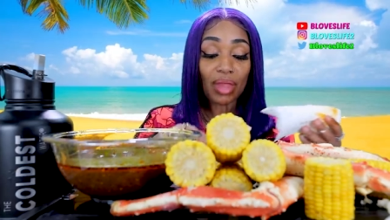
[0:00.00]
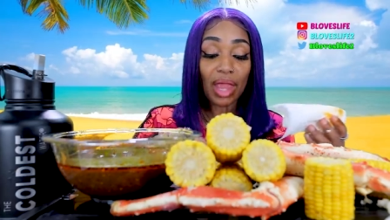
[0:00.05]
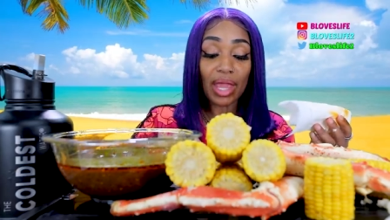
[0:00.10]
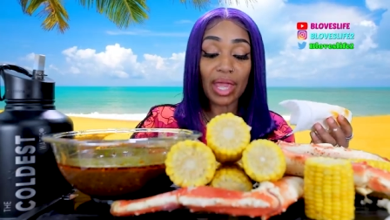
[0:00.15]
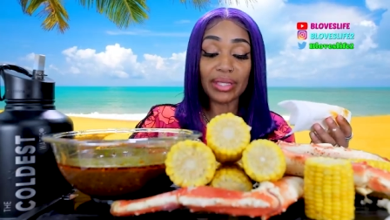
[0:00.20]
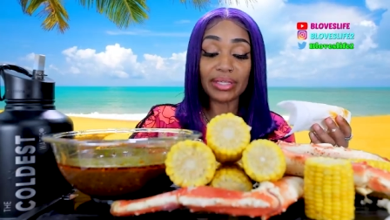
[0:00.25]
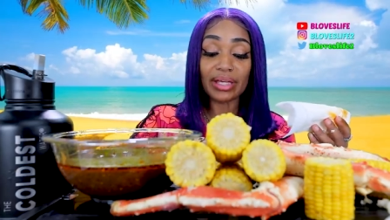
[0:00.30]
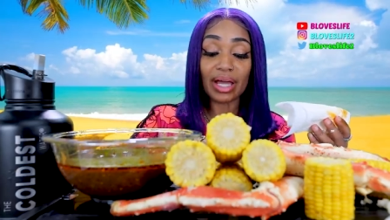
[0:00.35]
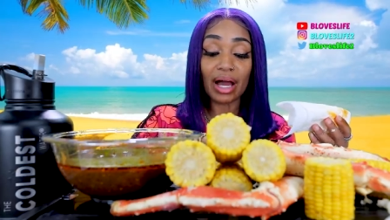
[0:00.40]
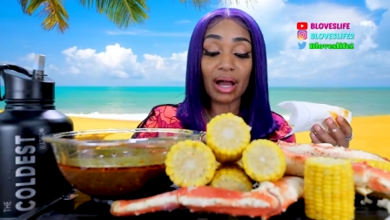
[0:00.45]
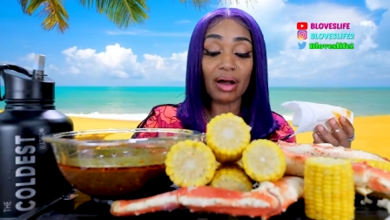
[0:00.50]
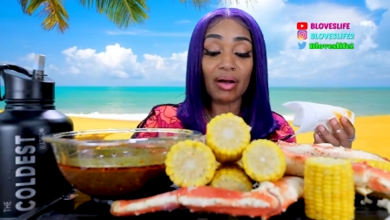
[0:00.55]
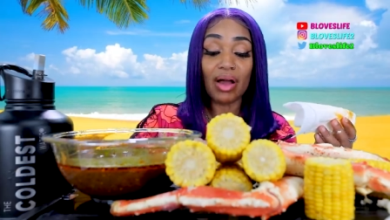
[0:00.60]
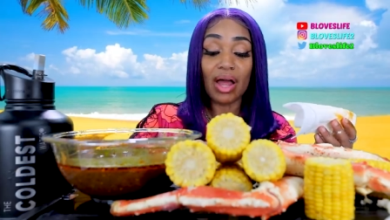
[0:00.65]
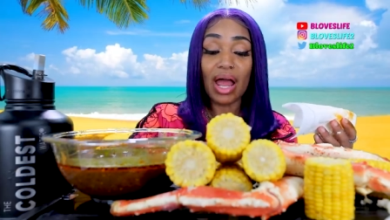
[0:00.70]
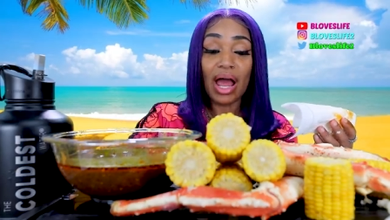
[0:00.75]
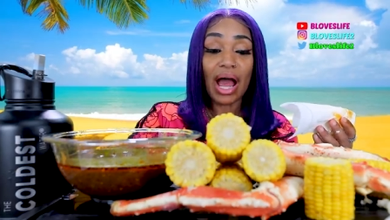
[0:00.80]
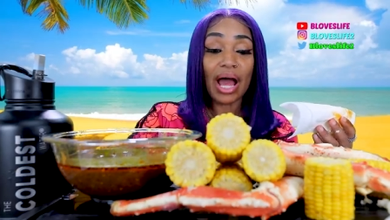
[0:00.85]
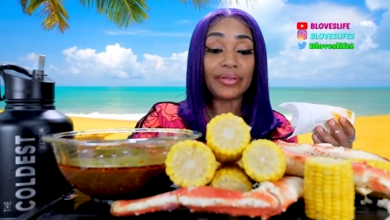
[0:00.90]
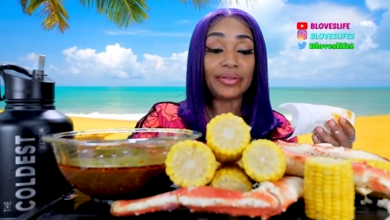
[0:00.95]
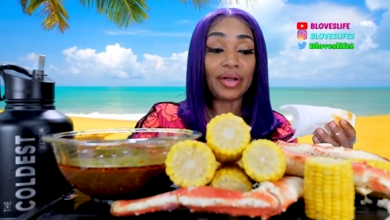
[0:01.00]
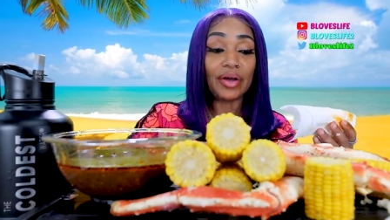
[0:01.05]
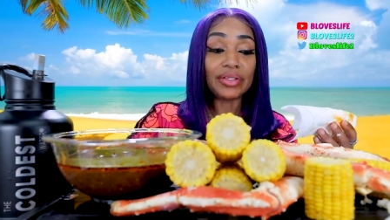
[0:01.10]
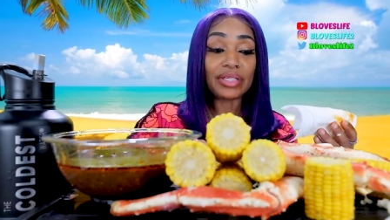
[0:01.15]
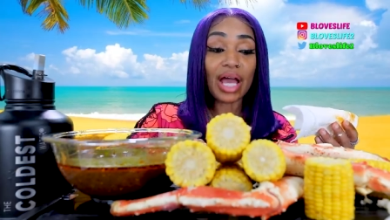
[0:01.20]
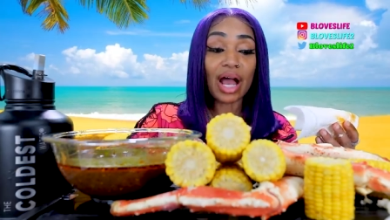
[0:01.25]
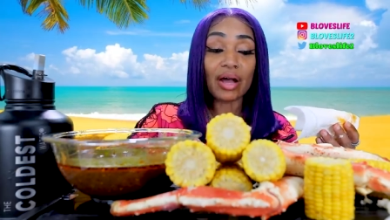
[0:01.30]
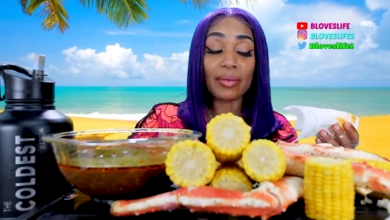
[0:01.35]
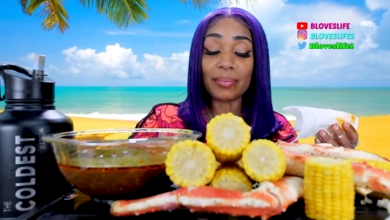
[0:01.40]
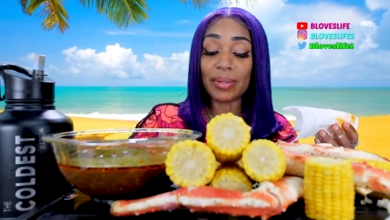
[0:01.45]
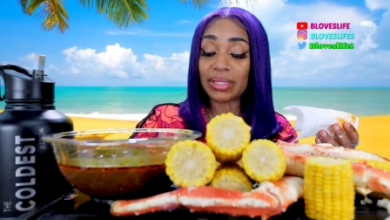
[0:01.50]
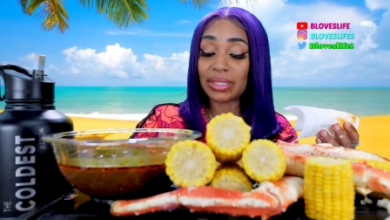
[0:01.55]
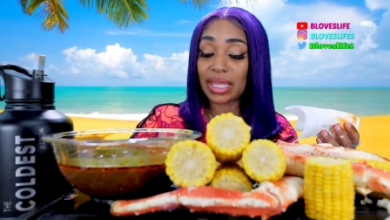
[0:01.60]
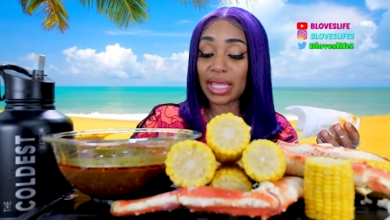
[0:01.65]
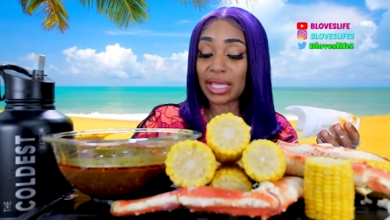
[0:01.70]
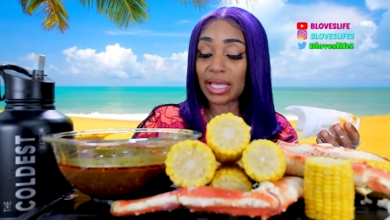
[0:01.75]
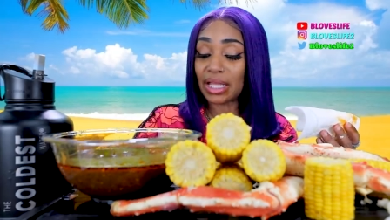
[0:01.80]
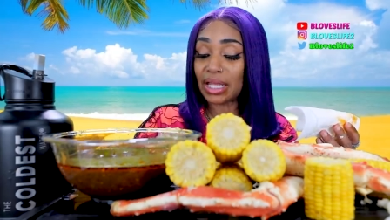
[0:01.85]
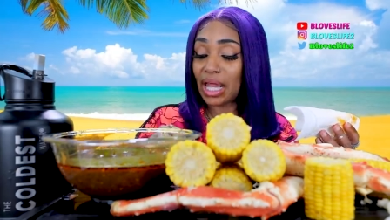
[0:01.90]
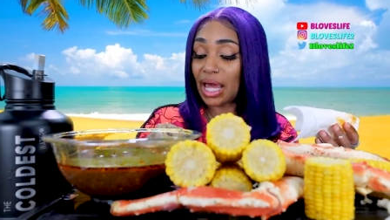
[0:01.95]
And y'all, I know y'all be
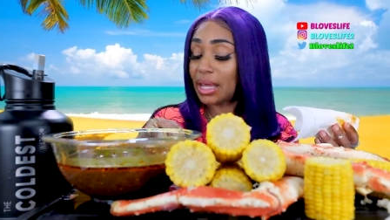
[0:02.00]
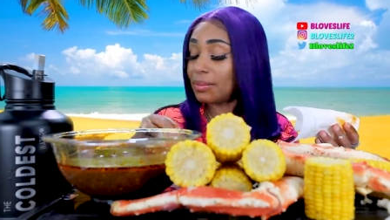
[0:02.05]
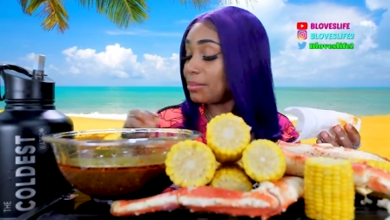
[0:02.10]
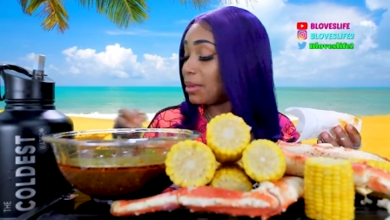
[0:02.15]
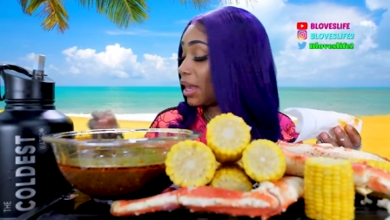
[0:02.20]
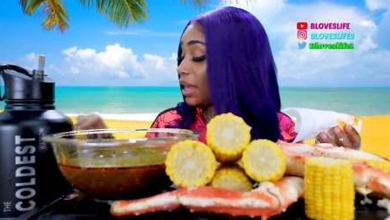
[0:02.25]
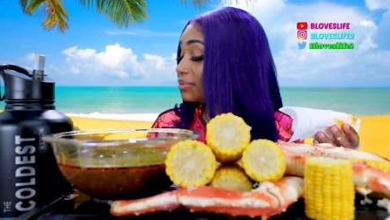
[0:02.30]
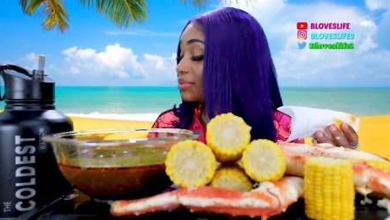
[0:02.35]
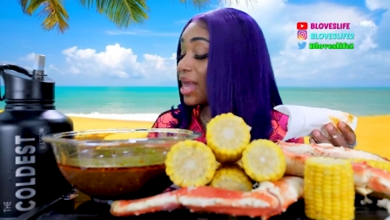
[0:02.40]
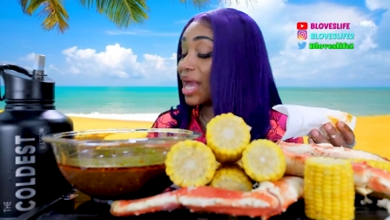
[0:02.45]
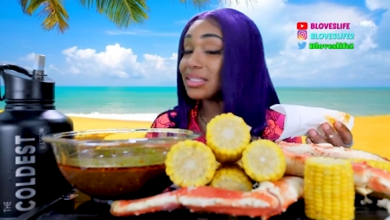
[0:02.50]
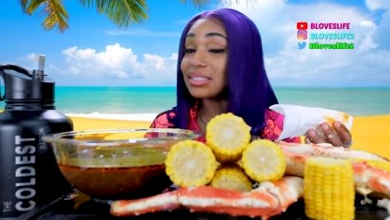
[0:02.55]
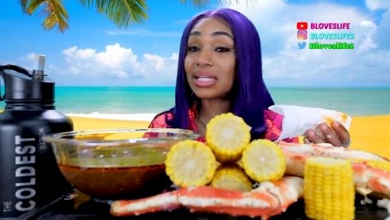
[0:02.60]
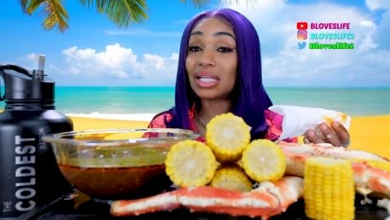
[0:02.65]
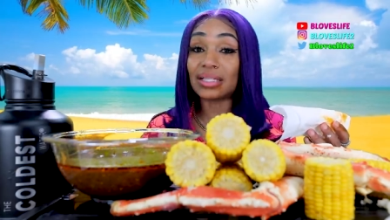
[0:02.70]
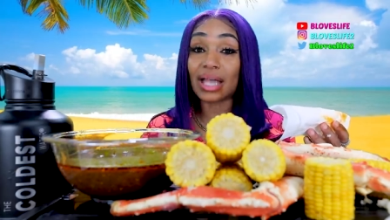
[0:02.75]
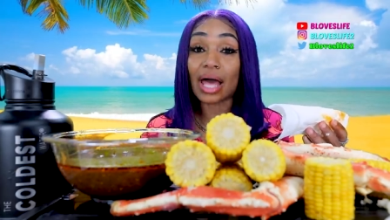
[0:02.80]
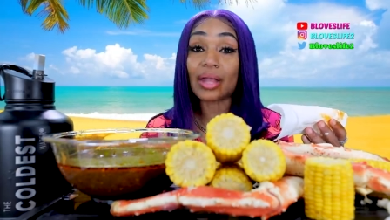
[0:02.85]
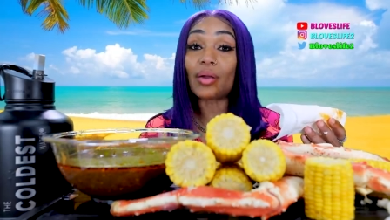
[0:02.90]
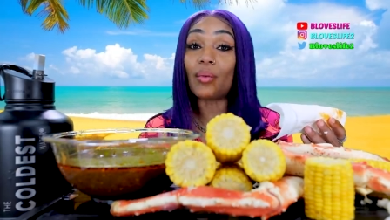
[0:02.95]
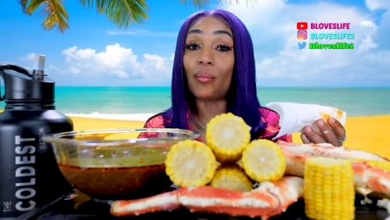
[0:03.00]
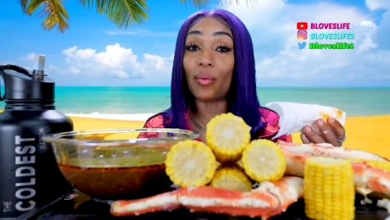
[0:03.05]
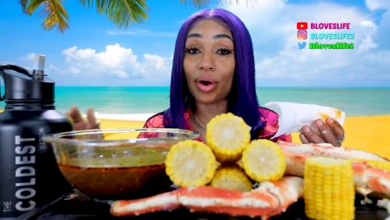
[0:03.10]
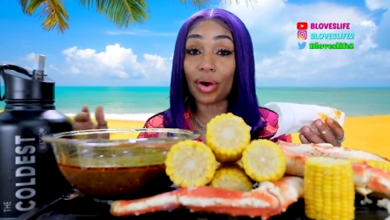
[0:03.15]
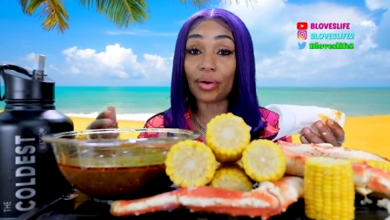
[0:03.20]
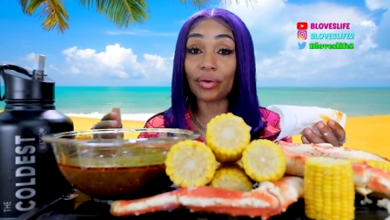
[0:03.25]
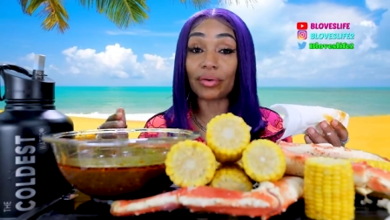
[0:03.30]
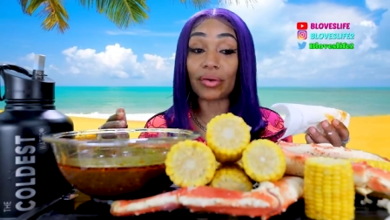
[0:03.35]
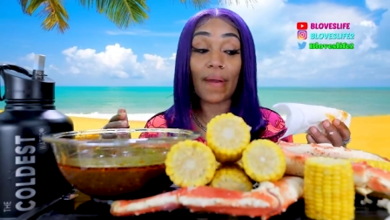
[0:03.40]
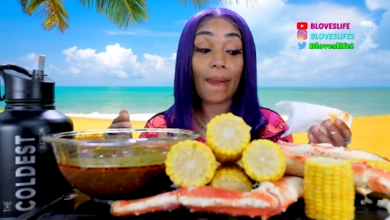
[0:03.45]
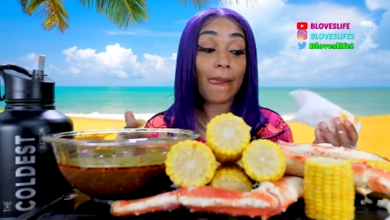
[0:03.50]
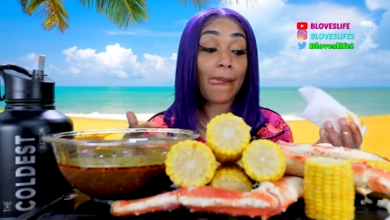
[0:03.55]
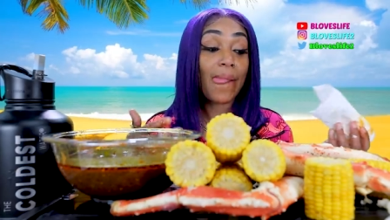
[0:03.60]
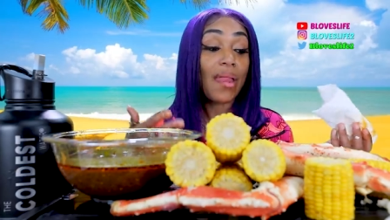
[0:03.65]
thinking like, man, that's a lot of work.